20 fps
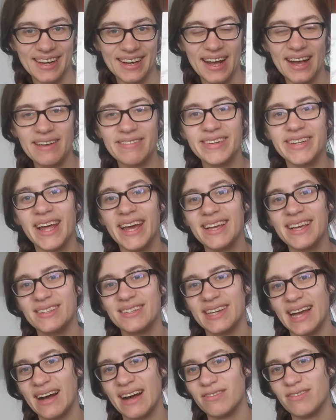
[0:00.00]
I even like
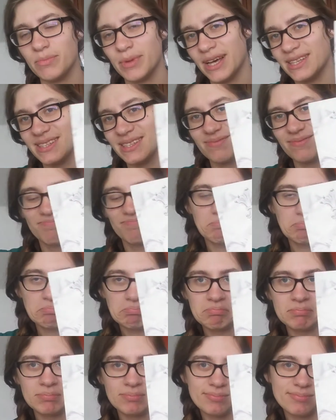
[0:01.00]
doing alphabets.
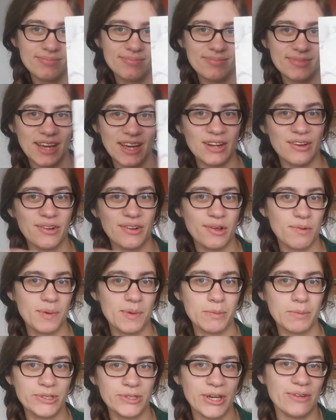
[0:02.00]
I know a lot of
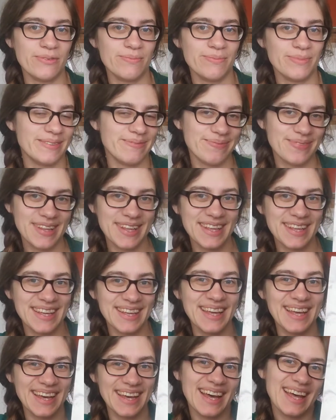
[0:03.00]
people don't, but
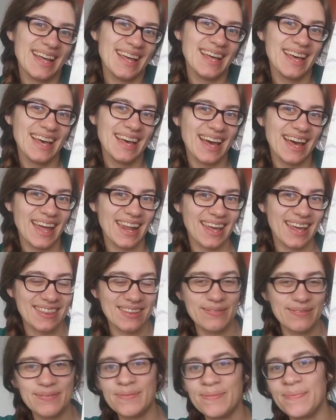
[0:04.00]
I
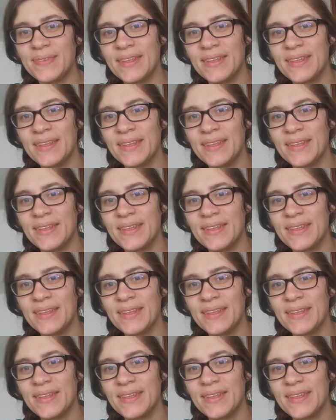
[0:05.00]
like them.